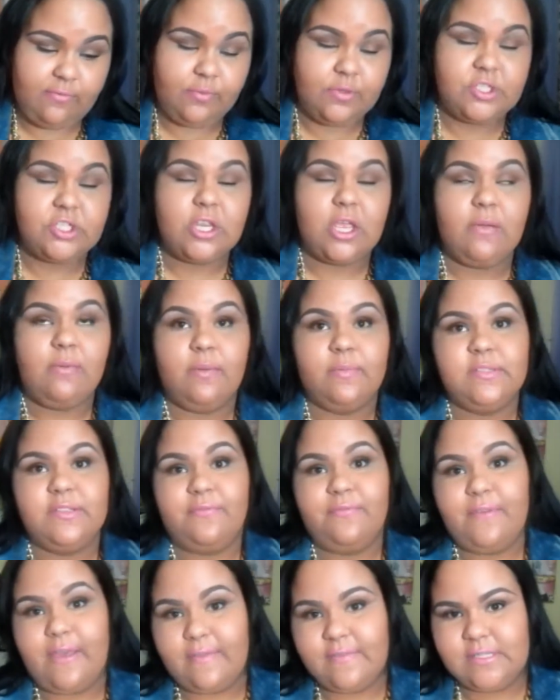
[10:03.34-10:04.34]
which came up to
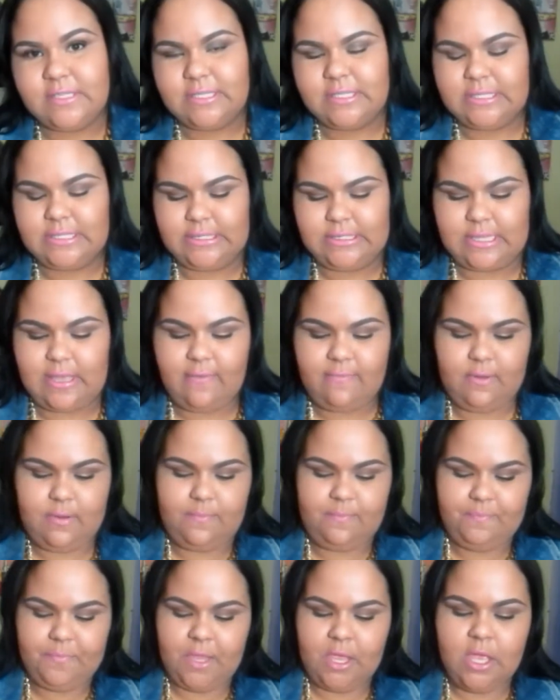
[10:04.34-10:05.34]
5.67
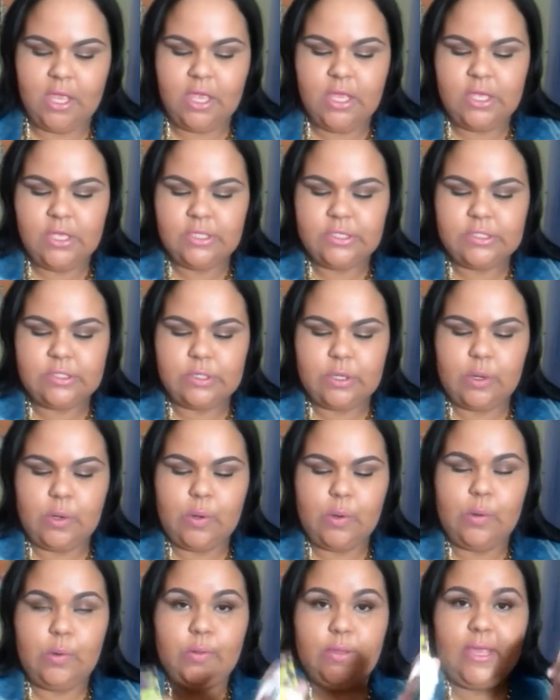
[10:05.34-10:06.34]

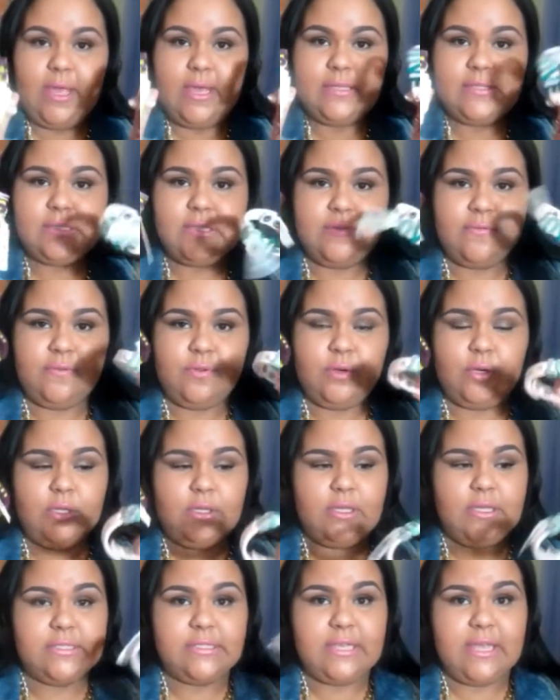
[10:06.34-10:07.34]
so yes if you're
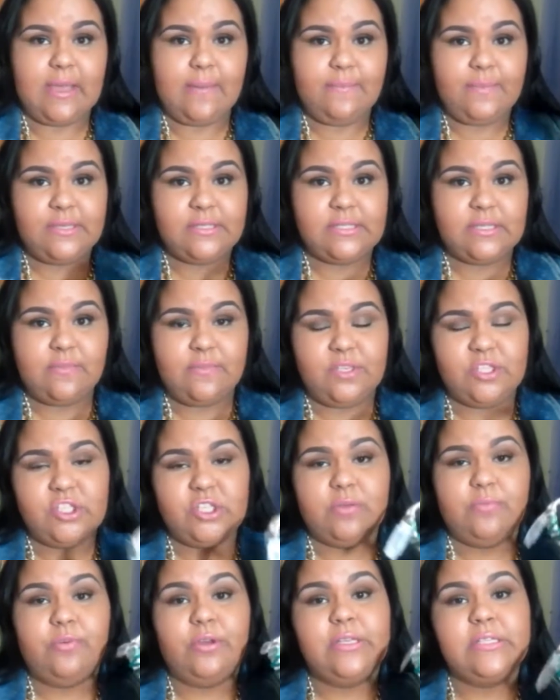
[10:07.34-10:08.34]
looking to get
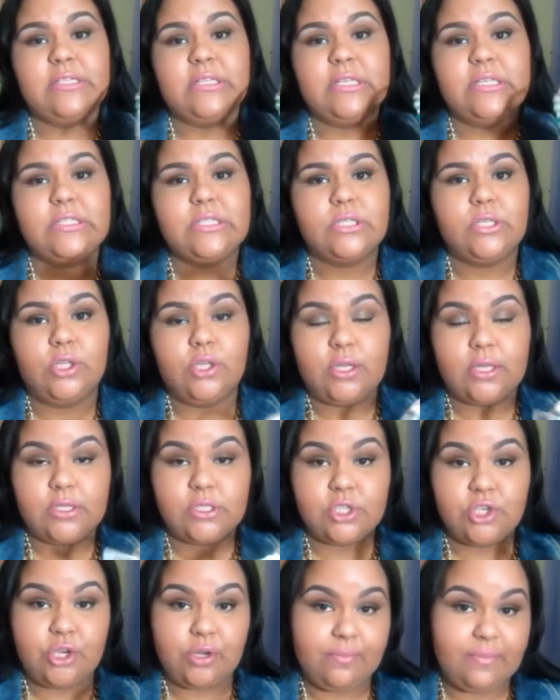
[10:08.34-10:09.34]
BCBG bracelets look
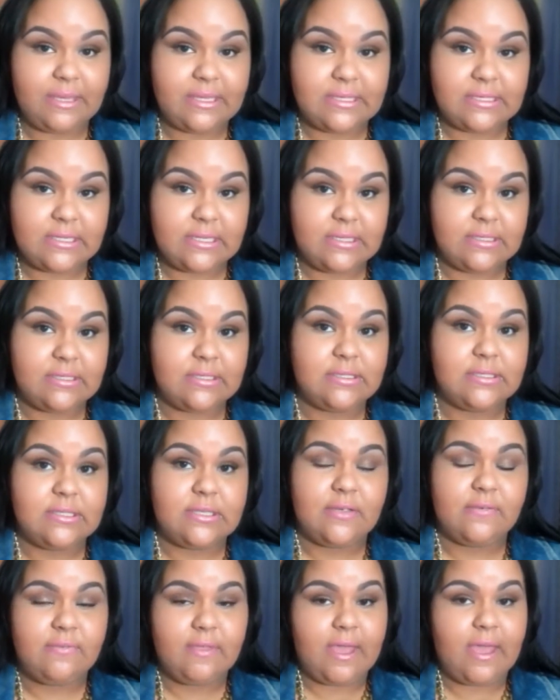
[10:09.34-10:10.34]
into your Macy's and see
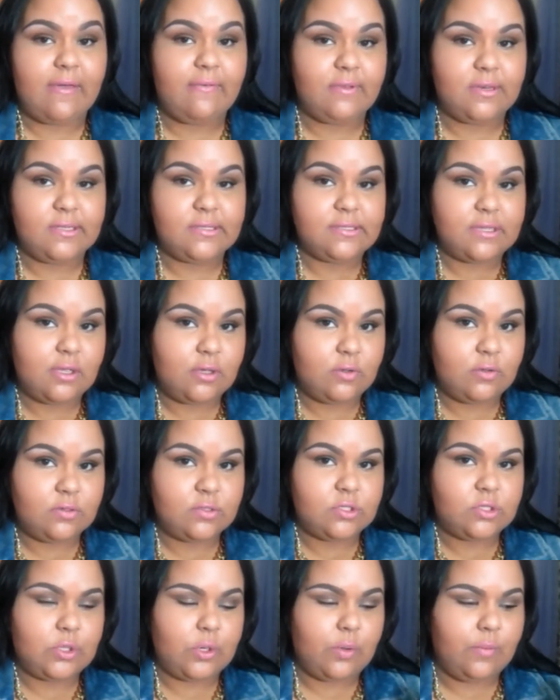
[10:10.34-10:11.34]
if they have any sales
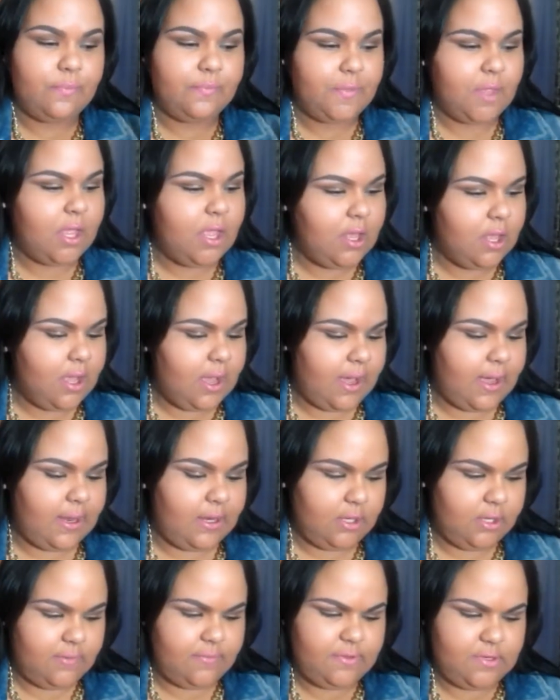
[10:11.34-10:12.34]
so I
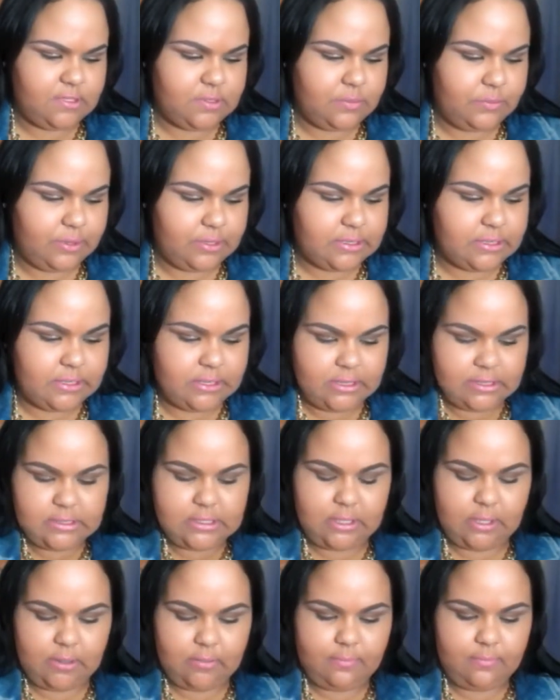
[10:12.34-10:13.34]
love these bracelets
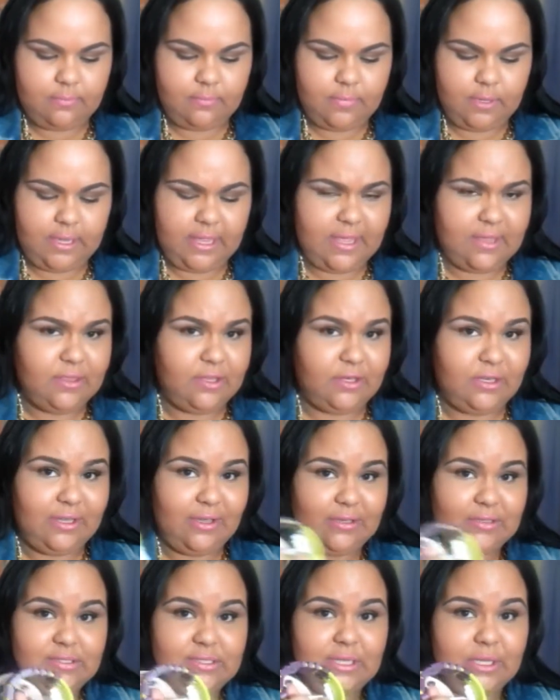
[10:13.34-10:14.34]
um again they're
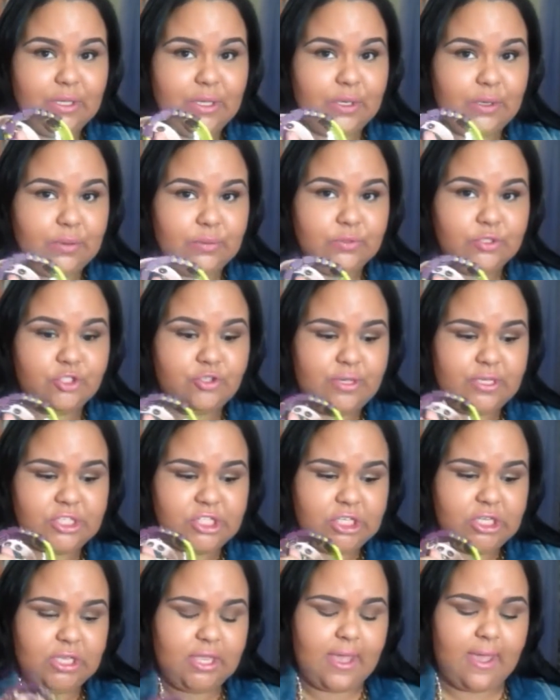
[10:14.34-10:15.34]
like silicone
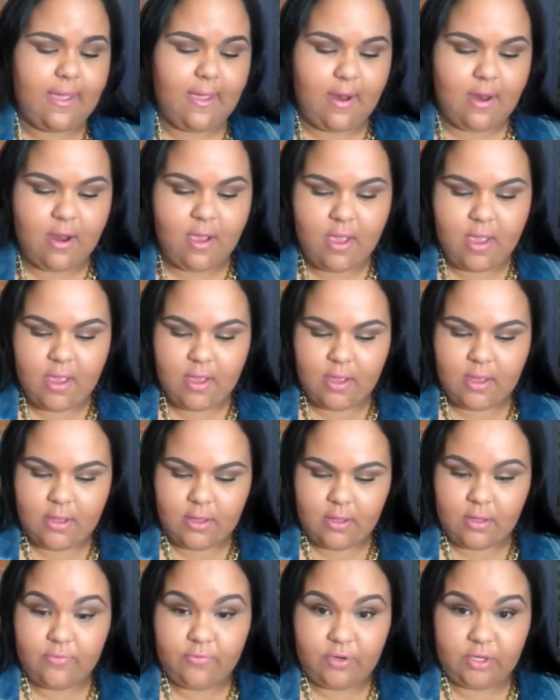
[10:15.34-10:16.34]
stretchy and
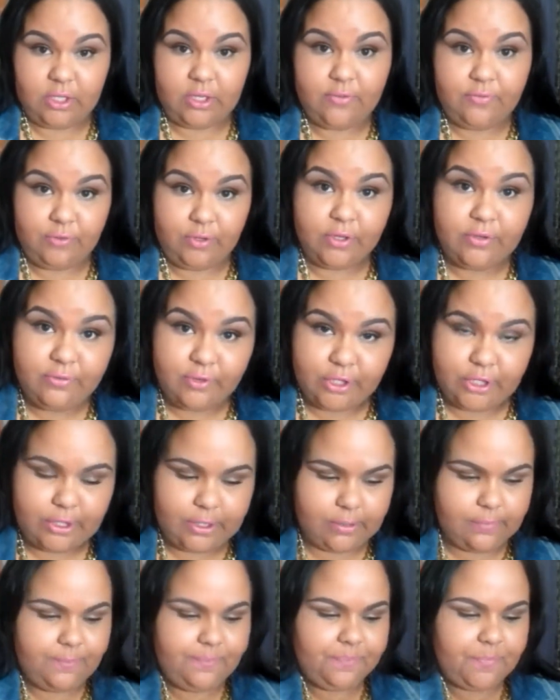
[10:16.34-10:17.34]
really really really
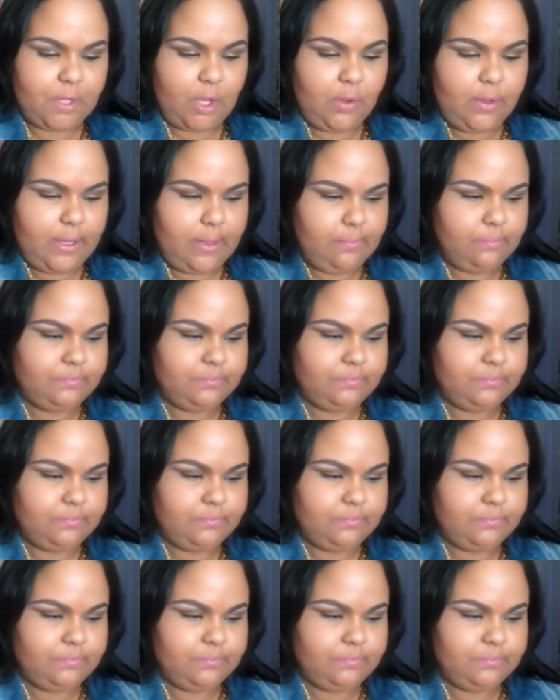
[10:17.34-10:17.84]
good okay